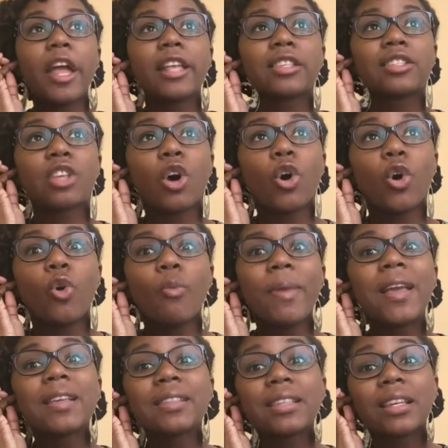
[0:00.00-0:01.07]
So
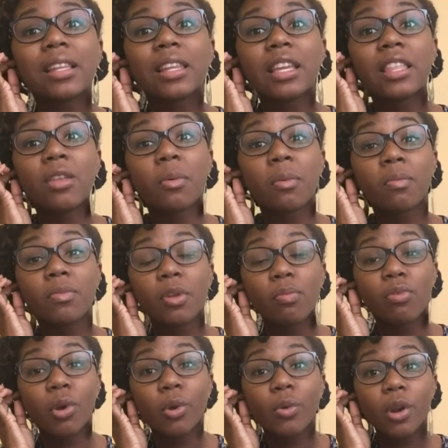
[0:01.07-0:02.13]
basically, the
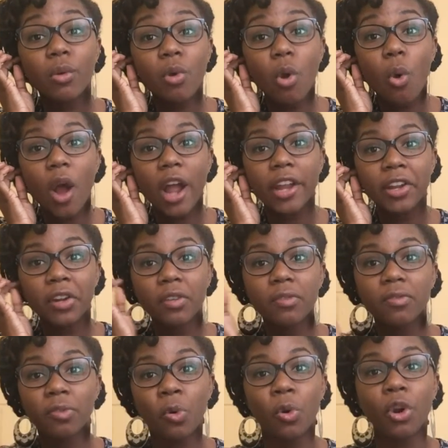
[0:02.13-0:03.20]
program required
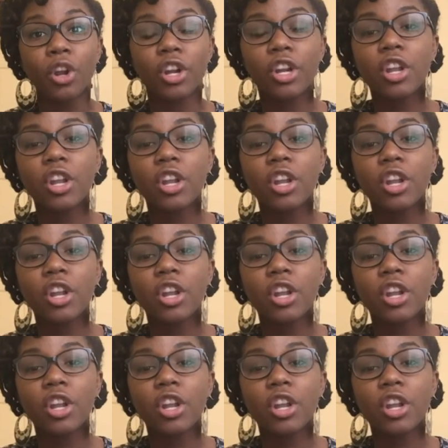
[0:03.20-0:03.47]
for